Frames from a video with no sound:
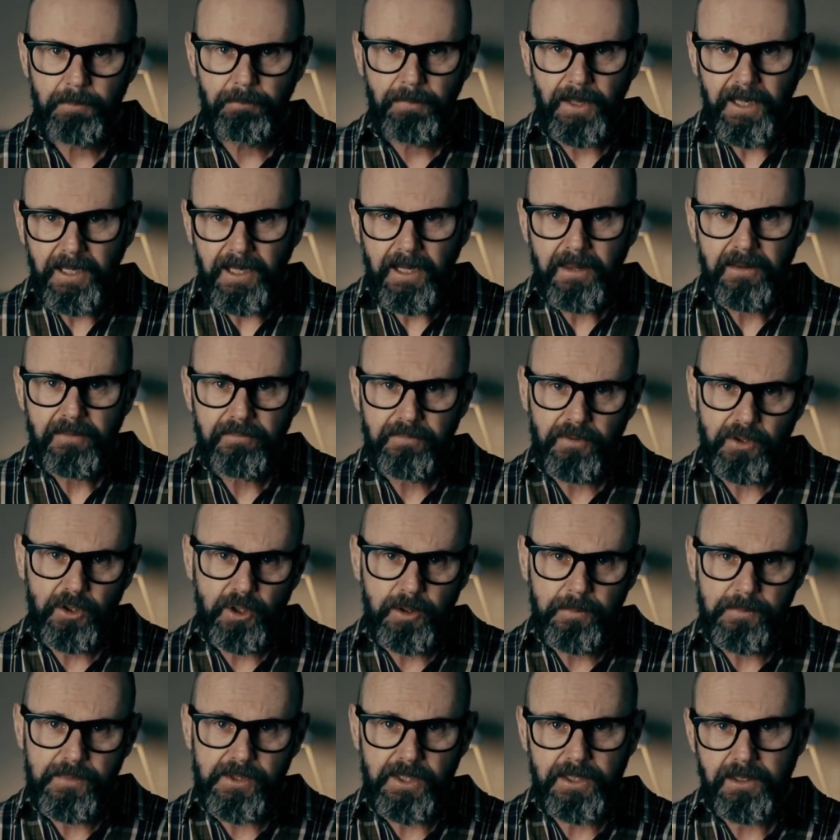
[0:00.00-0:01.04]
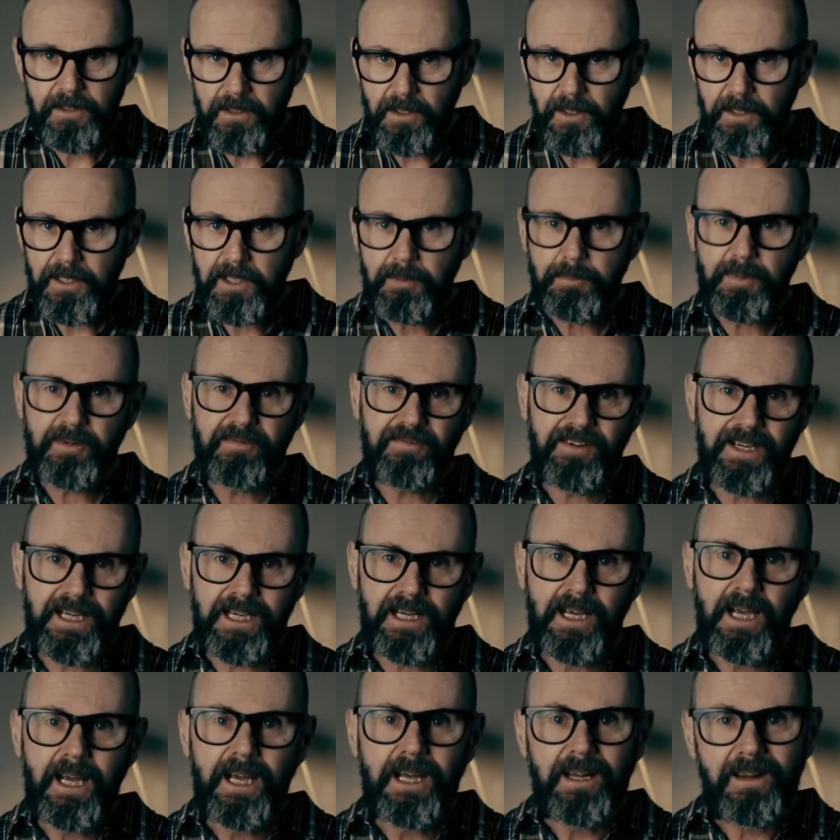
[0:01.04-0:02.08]
But other verbs, and to be
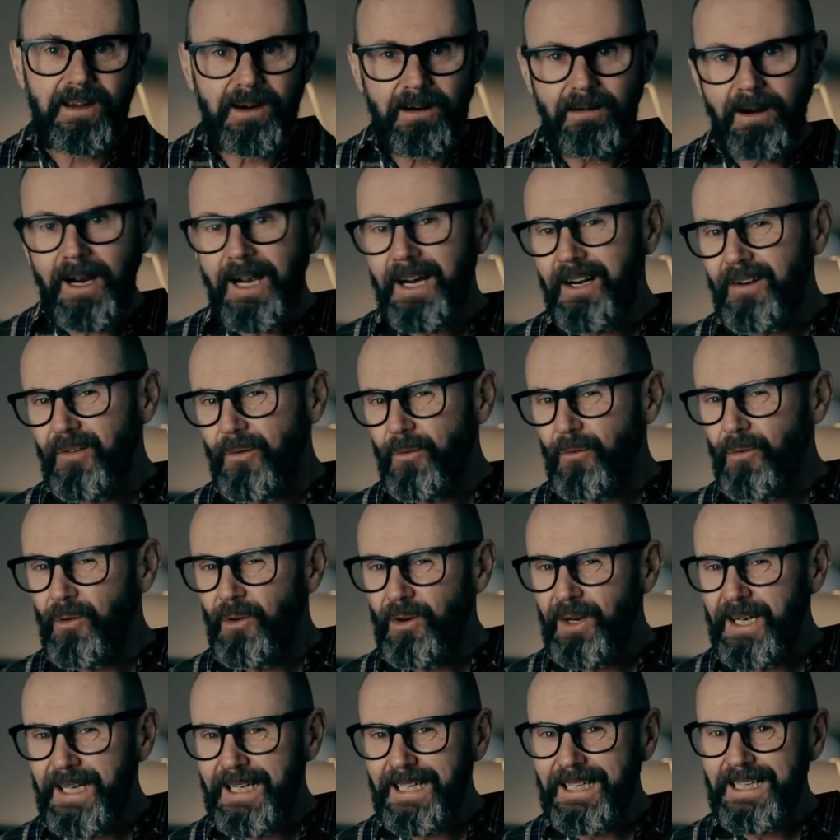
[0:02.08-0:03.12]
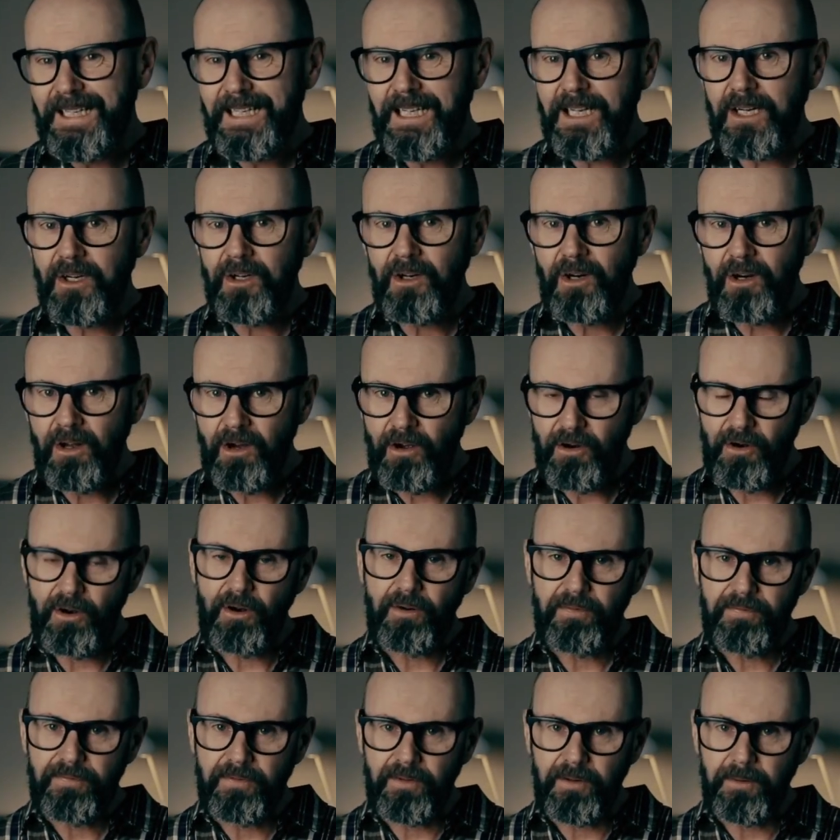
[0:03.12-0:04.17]
fair, there aren't really a lot
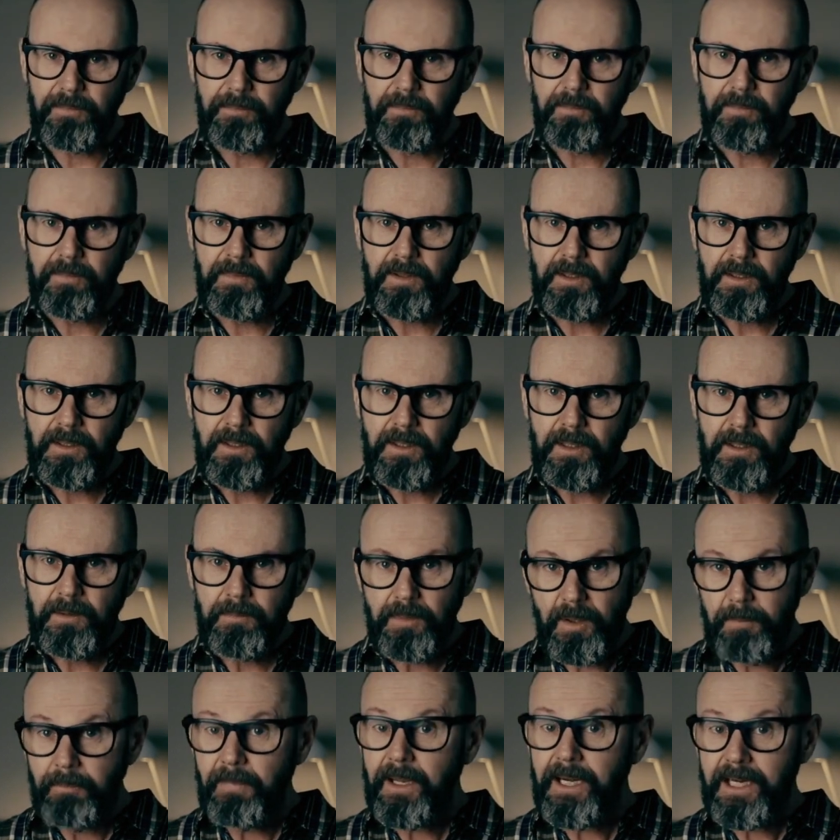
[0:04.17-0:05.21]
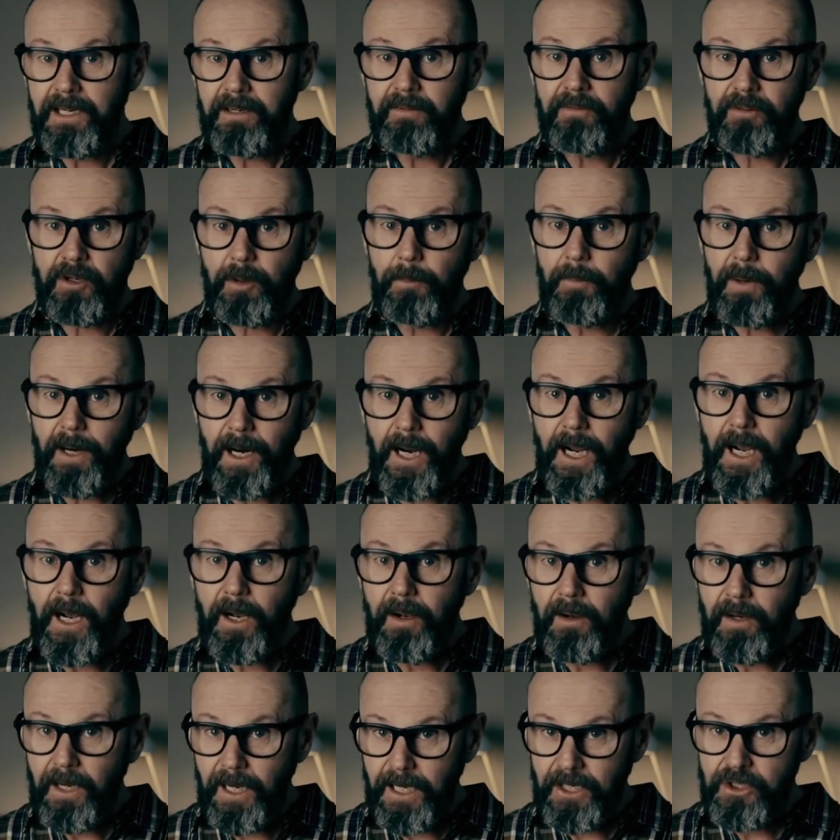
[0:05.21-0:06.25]
of them, but many of them
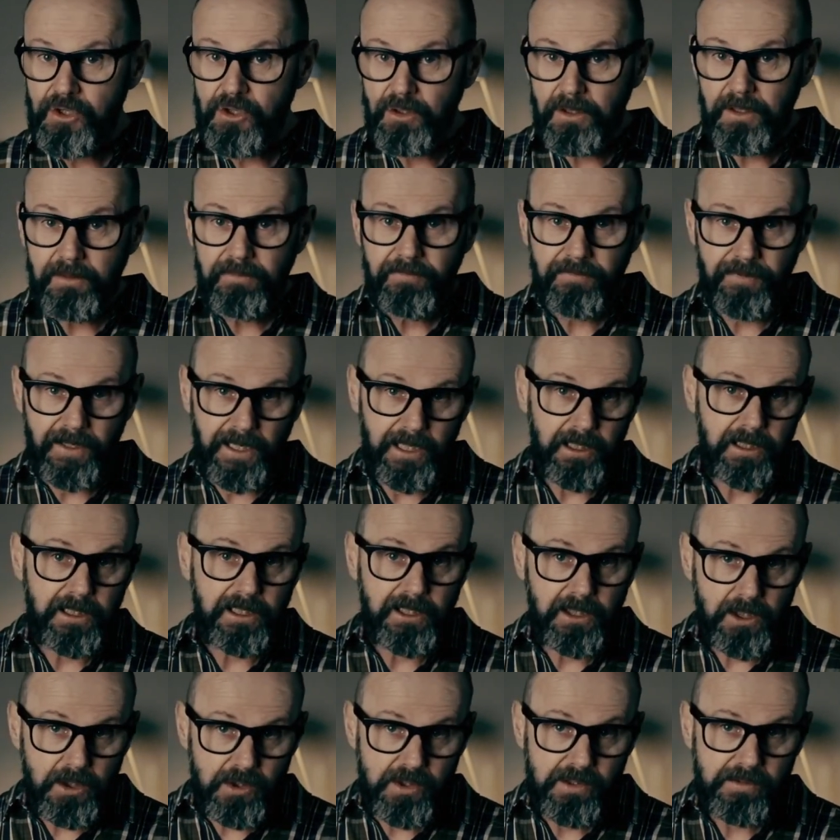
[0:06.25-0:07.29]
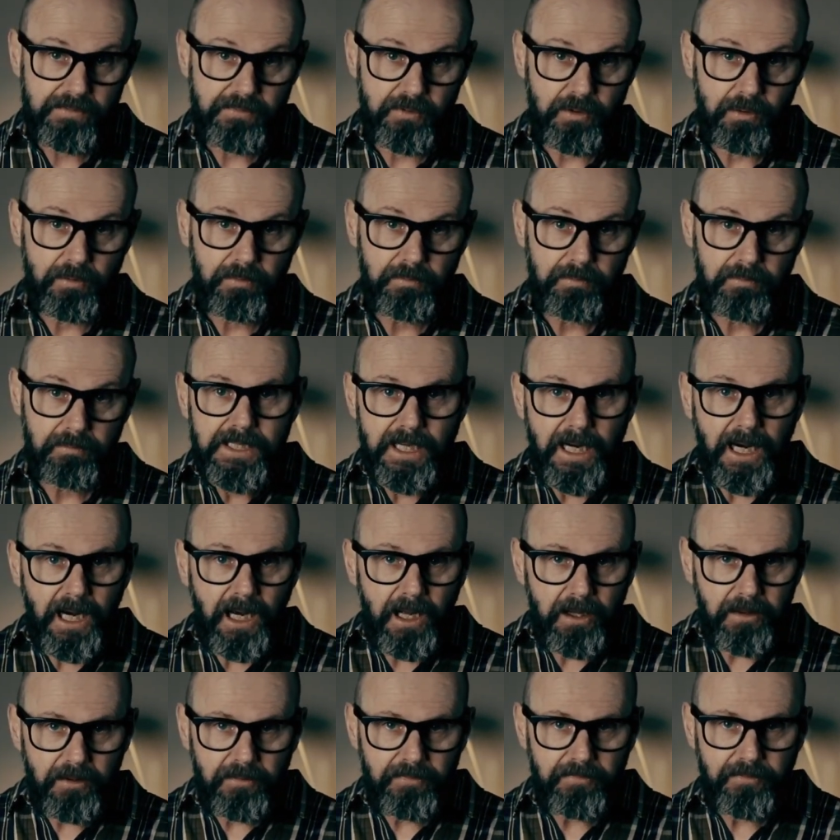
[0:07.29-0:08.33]
are actually fairly useful. These
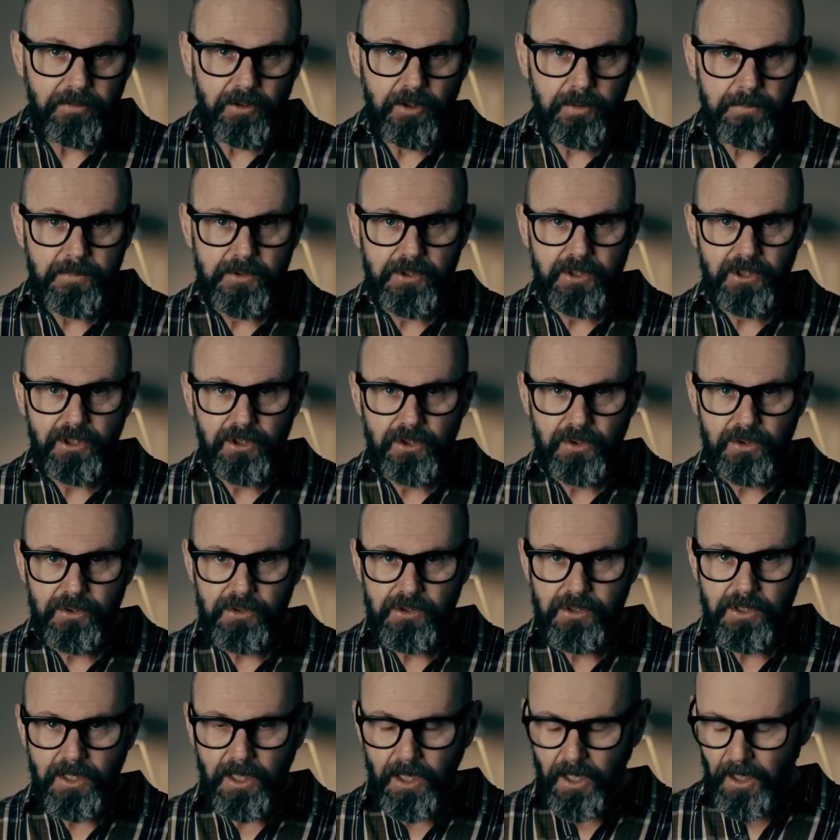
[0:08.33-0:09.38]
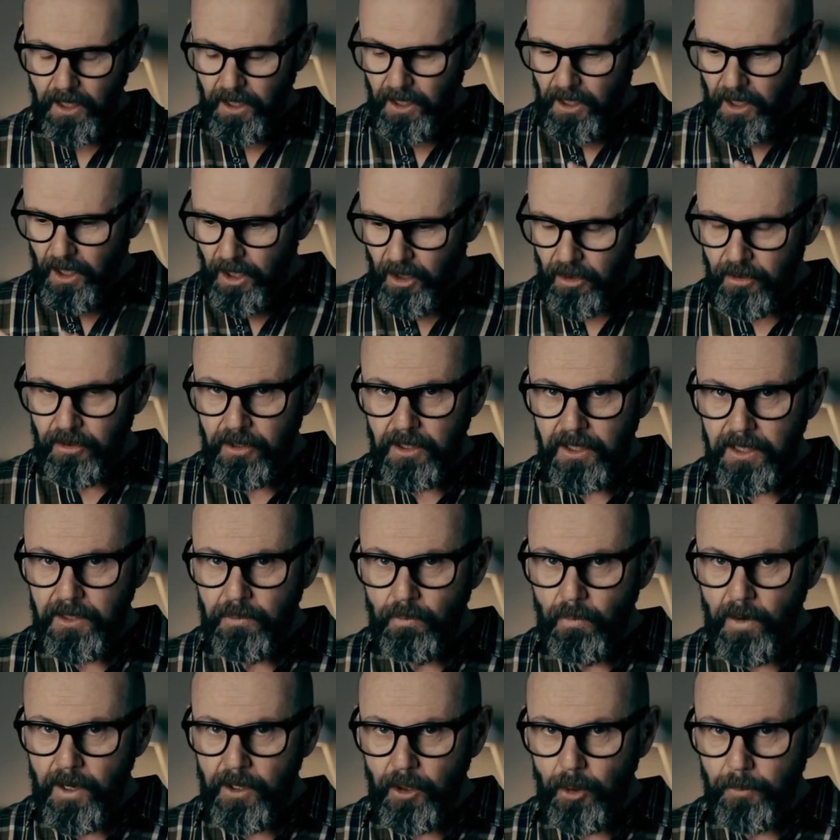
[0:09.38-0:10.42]
other verbs use only
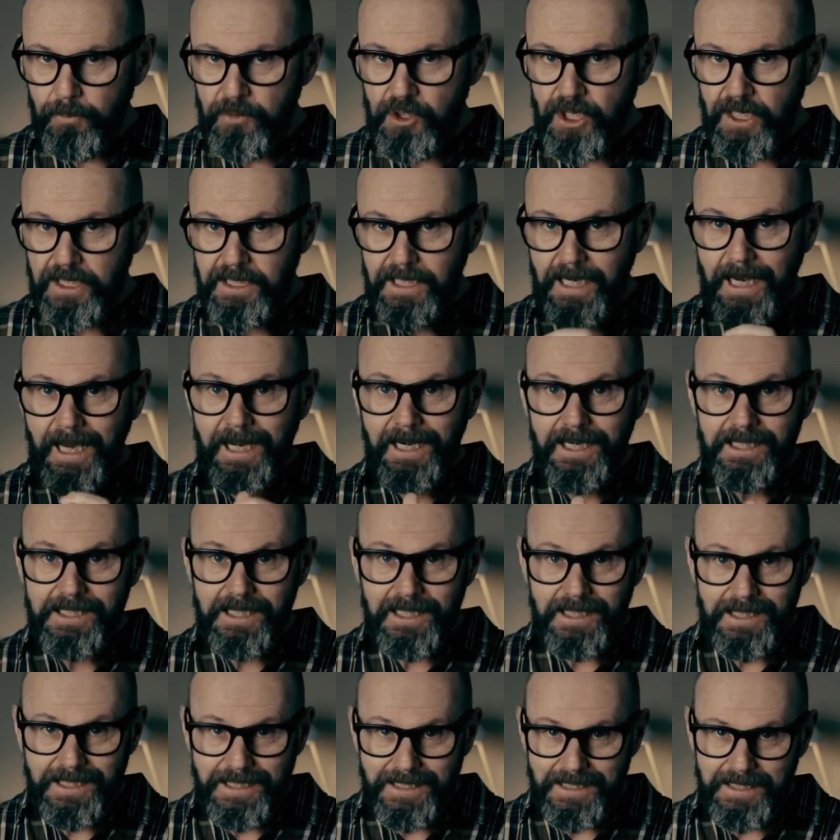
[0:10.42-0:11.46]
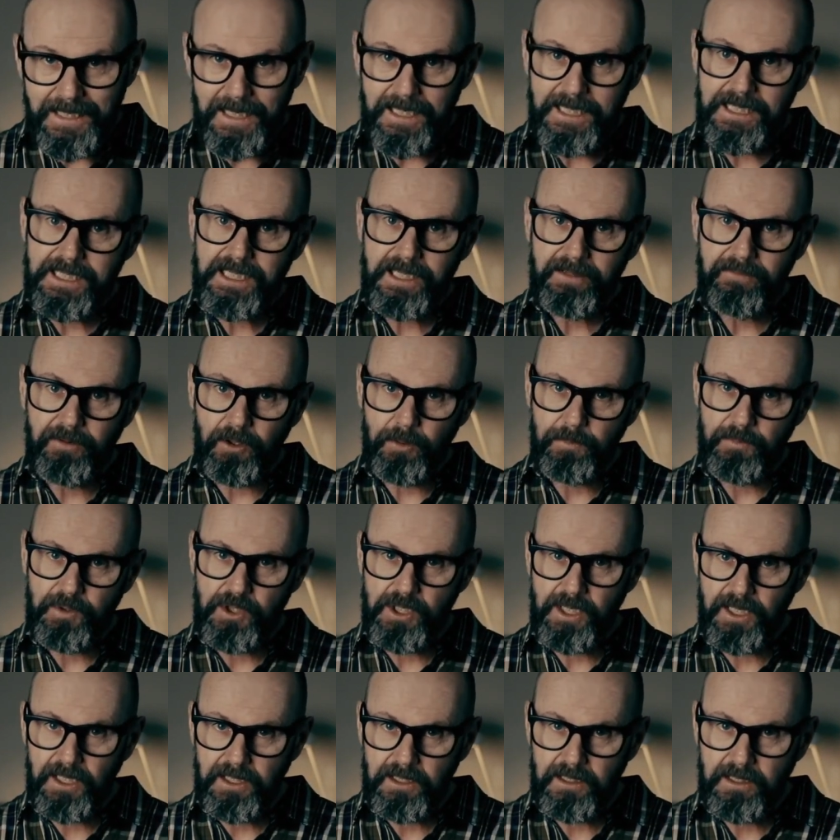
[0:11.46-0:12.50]
one object, and it's a dative
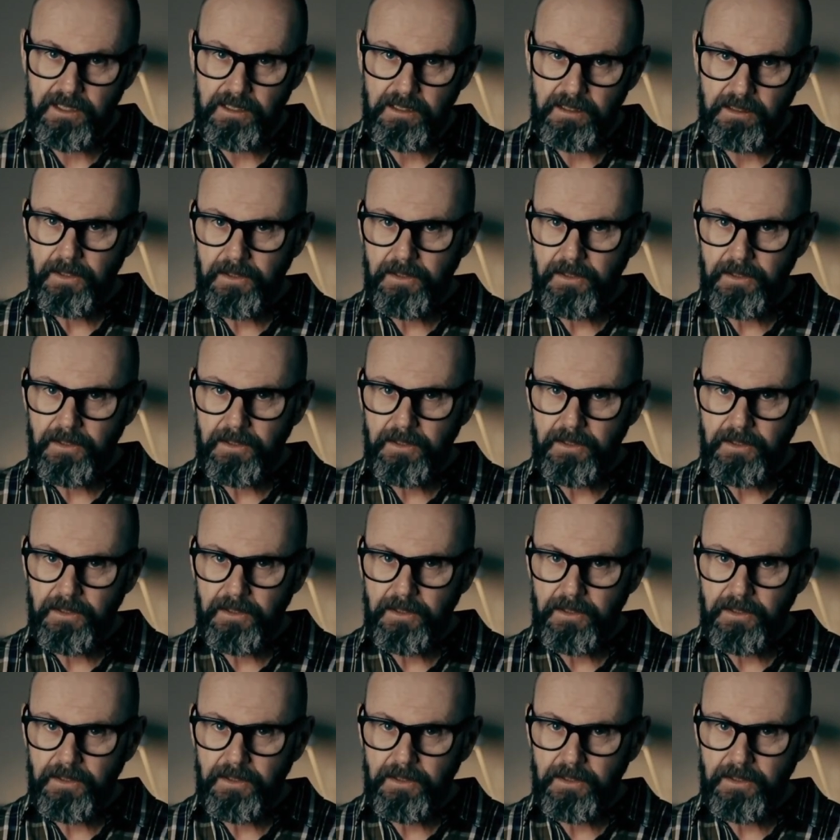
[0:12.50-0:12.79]
object.